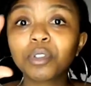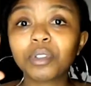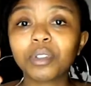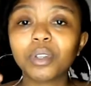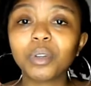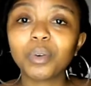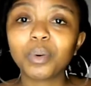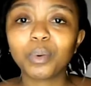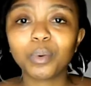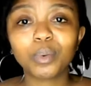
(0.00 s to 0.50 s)
you
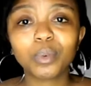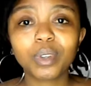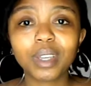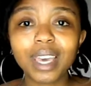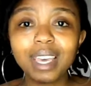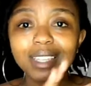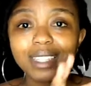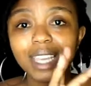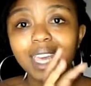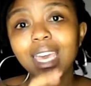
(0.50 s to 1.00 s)
know,
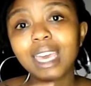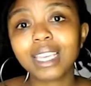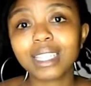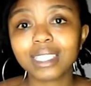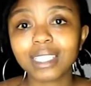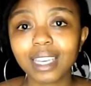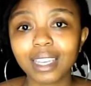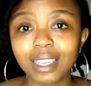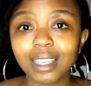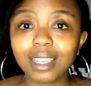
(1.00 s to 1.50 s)
has hairs
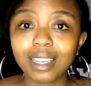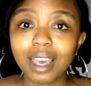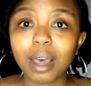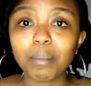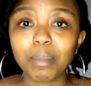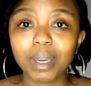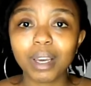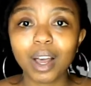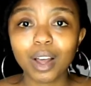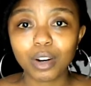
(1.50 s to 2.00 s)

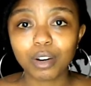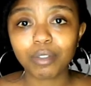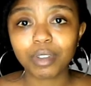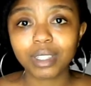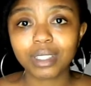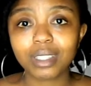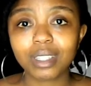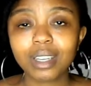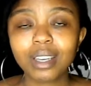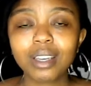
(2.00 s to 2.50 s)
coming out of
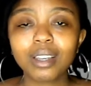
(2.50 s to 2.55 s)
it.